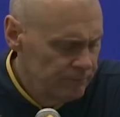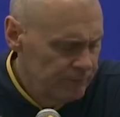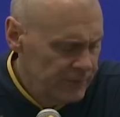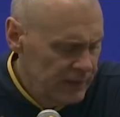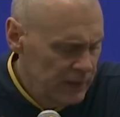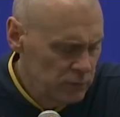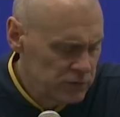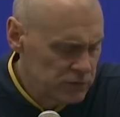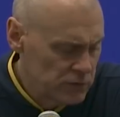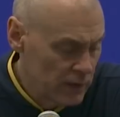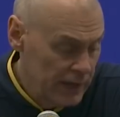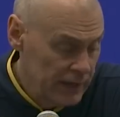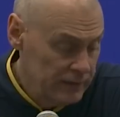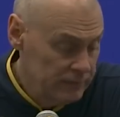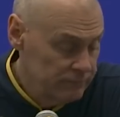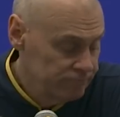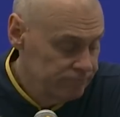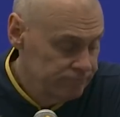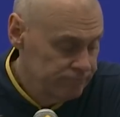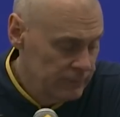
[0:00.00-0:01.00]
he was
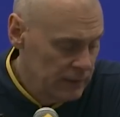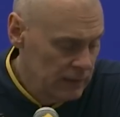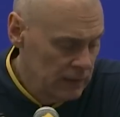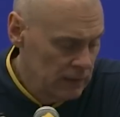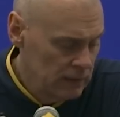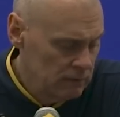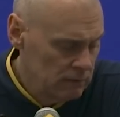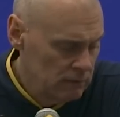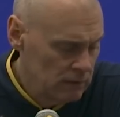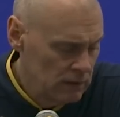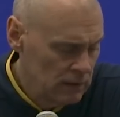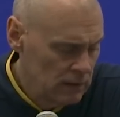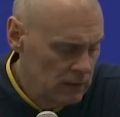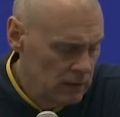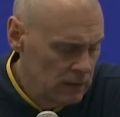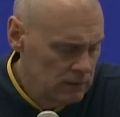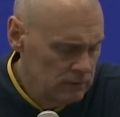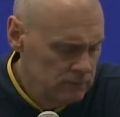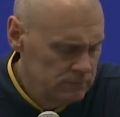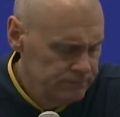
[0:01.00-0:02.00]
great, and,
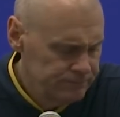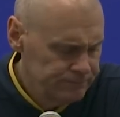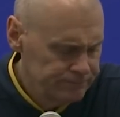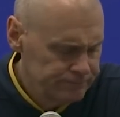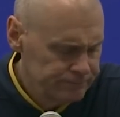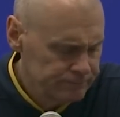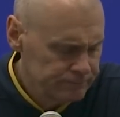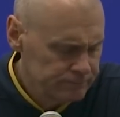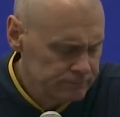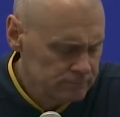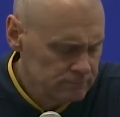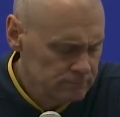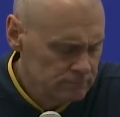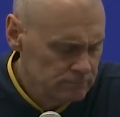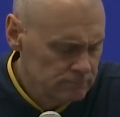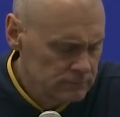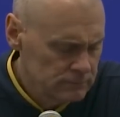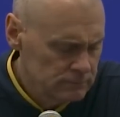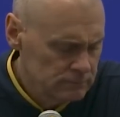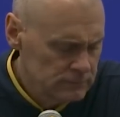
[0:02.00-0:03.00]
you
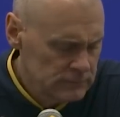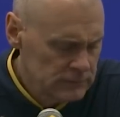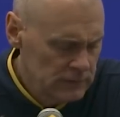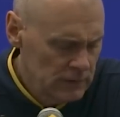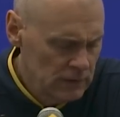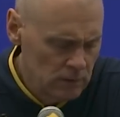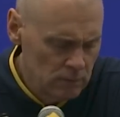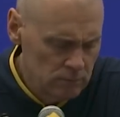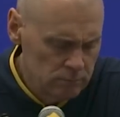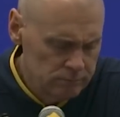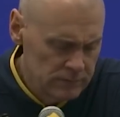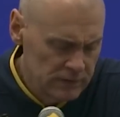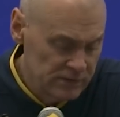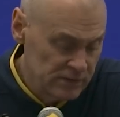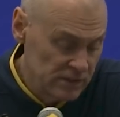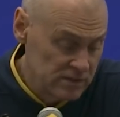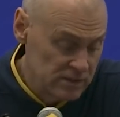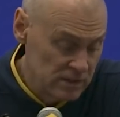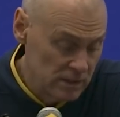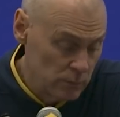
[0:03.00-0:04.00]
know, as
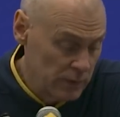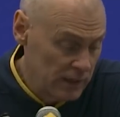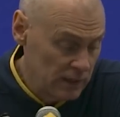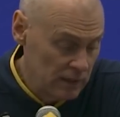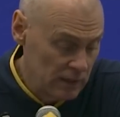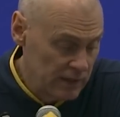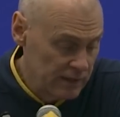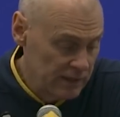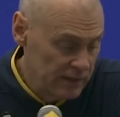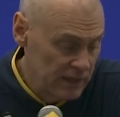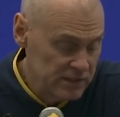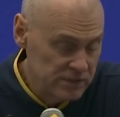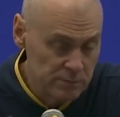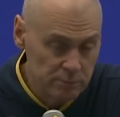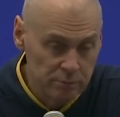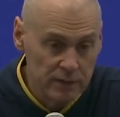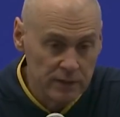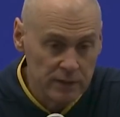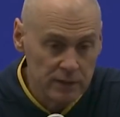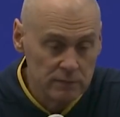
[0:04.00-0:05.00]
I said, we had a lot of guys
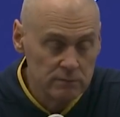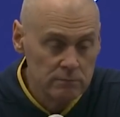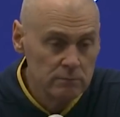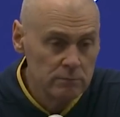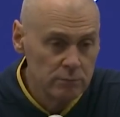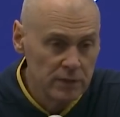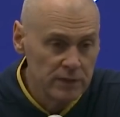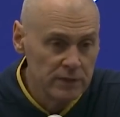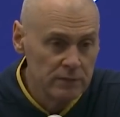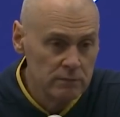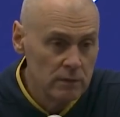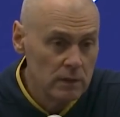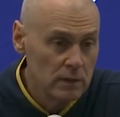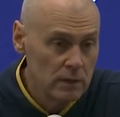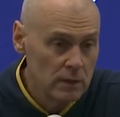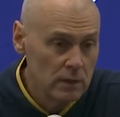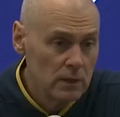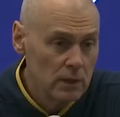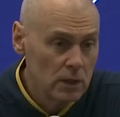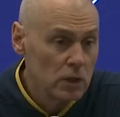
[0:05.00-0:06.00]
that played, you
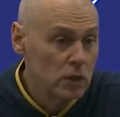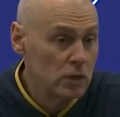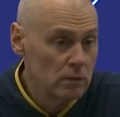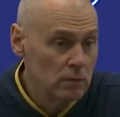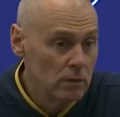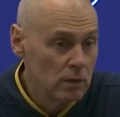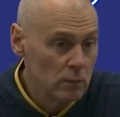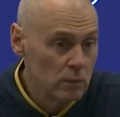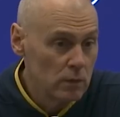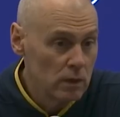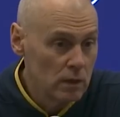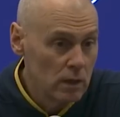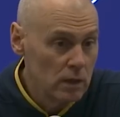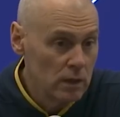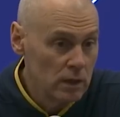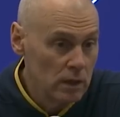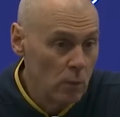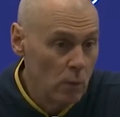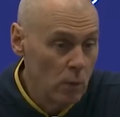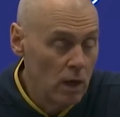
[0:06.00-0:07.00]

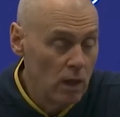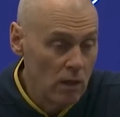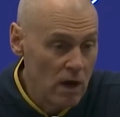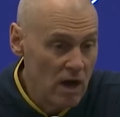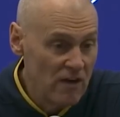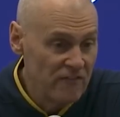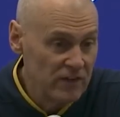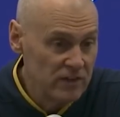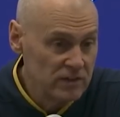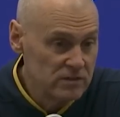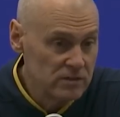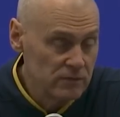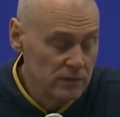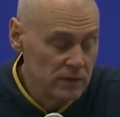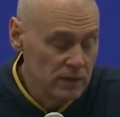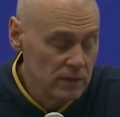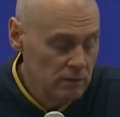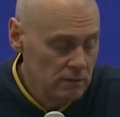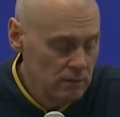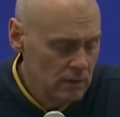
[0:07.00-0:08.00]
know, well
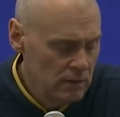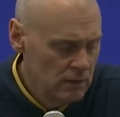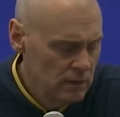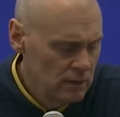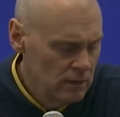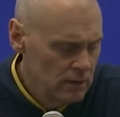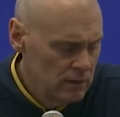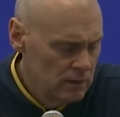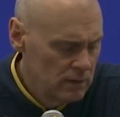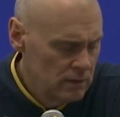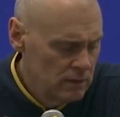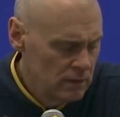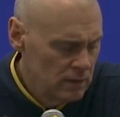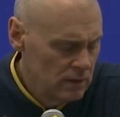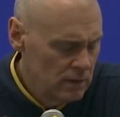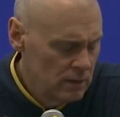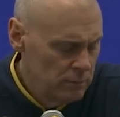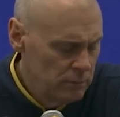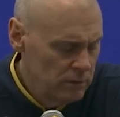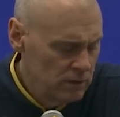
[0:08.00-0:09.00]
offensively,
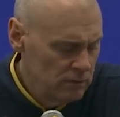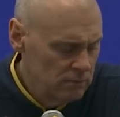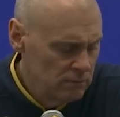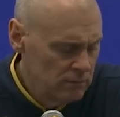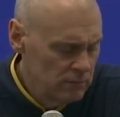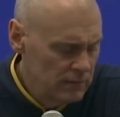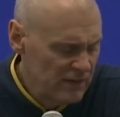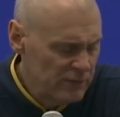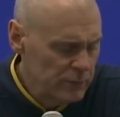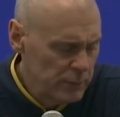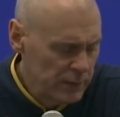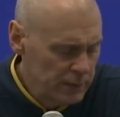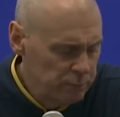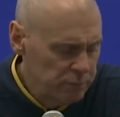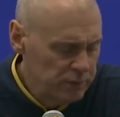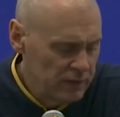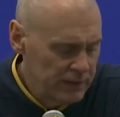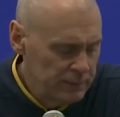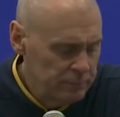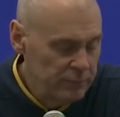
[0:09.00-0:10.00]
but everybody
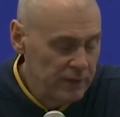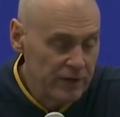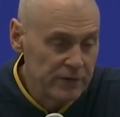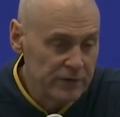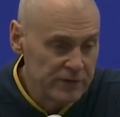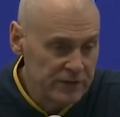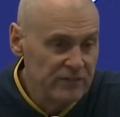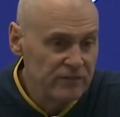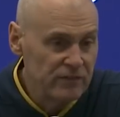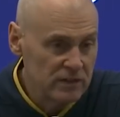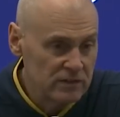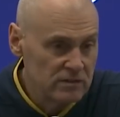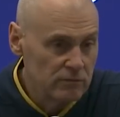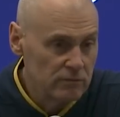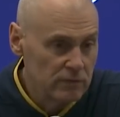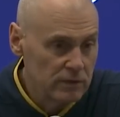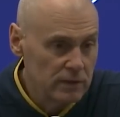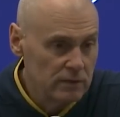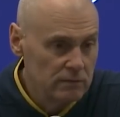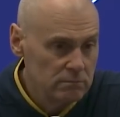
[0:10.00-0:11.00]
played better
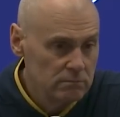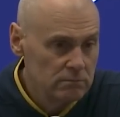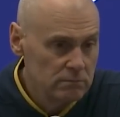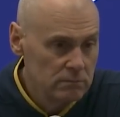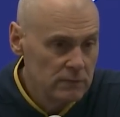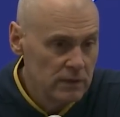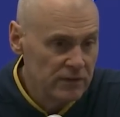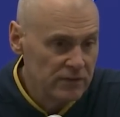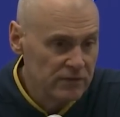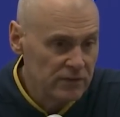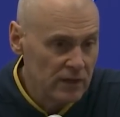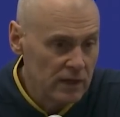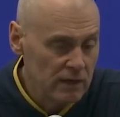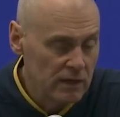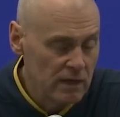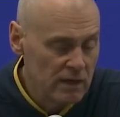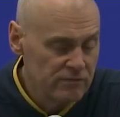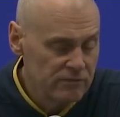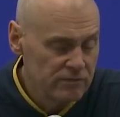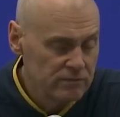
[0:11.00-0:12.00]
defensively in the second
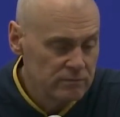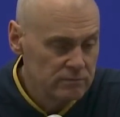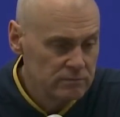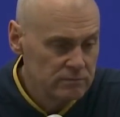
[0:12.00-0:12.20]
half.